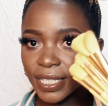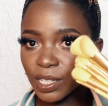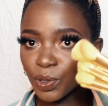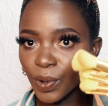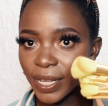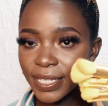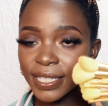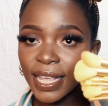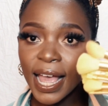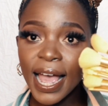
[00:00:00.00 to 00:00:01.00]
These
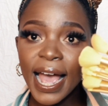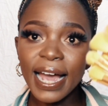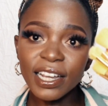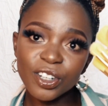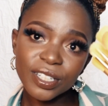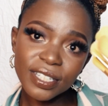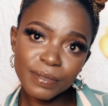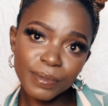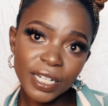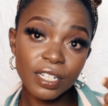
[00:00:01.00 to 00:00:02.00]
ones, I got these
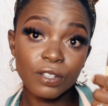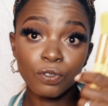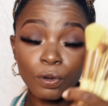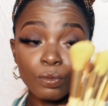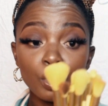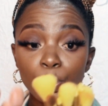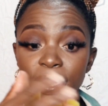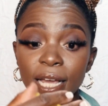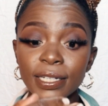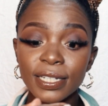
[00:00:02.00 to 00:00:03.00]
brushes from
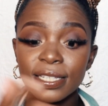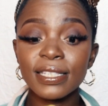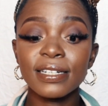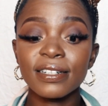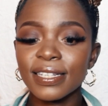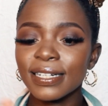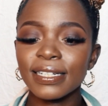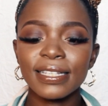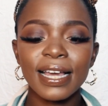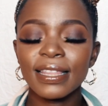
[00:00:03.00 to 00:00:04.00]
Jumia just recently,
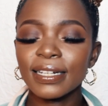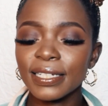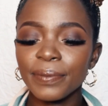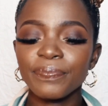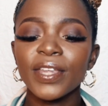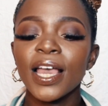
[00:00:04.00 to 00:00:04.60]
the other day.